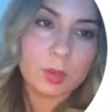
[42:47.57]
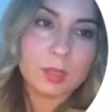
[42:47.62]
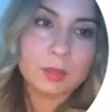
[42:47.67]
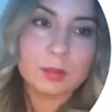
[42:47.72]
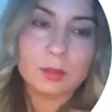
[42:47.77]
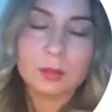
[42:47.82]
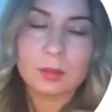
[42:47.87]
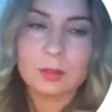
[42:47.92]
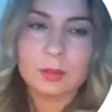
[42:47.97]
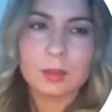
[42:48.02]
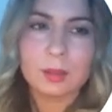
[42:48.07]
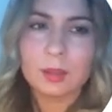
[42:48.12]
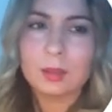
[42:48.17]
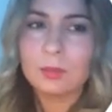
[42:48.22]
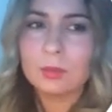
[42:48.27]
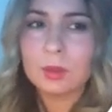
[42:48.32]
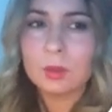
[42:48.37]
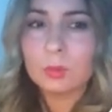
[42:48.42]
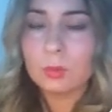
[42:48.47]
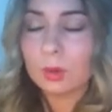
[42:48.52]
And
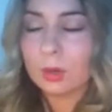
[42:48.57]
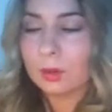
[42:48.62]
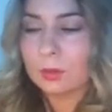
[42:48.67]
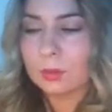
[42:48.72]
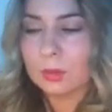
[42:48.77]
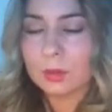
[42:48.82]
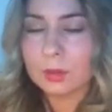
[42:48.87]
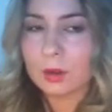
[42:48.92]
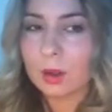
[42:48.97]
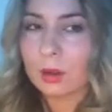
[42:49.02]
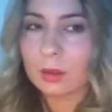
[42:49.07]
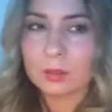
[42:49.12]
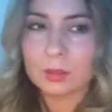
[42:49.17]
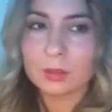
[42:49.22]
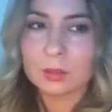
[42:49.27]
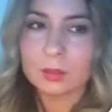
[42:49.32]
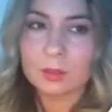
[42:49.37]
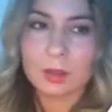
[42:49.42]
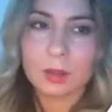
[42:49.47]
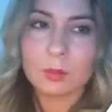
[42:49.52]
even one of the
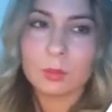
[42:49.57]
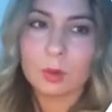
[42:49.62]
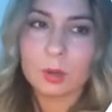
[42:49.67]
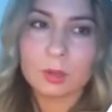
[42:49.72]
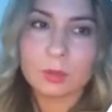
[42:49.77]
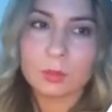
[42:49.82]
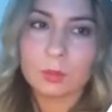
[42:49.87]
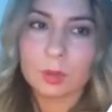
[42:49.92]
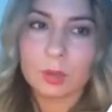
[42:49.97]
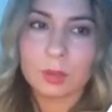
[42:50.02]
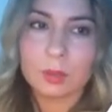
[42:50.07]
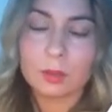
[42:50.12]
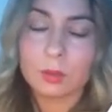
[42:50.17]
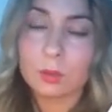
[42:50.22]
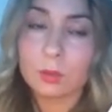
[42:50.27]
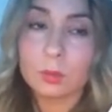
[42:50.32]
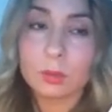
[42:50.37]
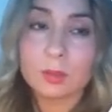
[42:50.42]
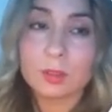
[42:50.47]
doctors I worked with, who